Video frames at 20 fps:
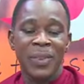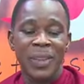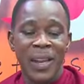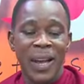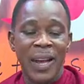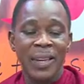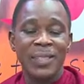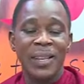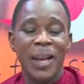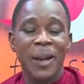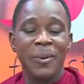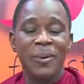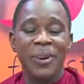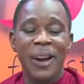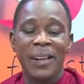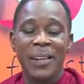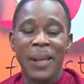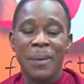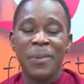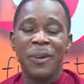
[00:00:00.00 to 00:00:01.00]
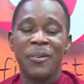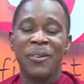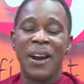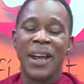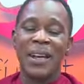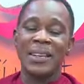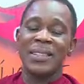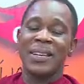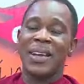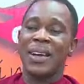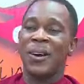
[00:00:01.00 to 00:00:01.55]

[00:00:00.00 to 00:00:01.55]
That's a crowd and be cried ye.